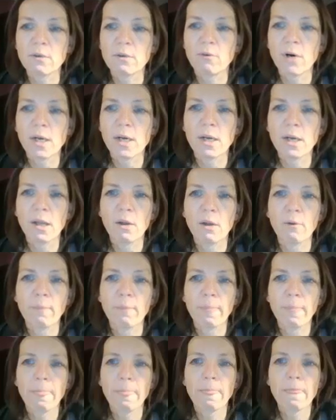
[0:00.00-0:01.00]
right now.
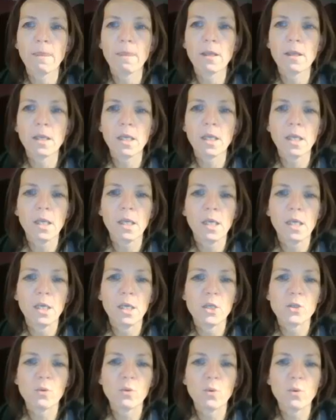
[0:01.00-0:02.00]

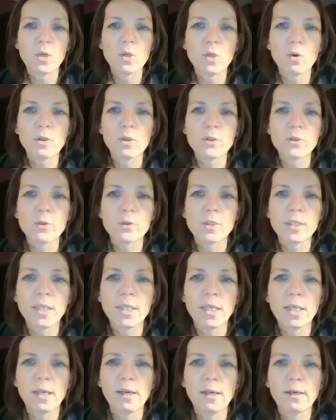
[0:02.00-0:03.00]
So what you also
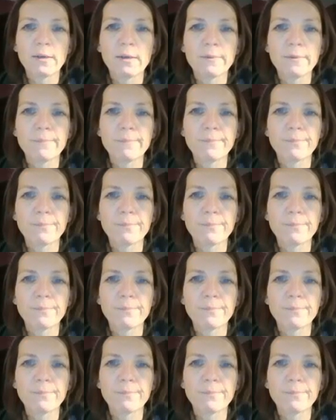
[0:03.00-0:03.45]
see here,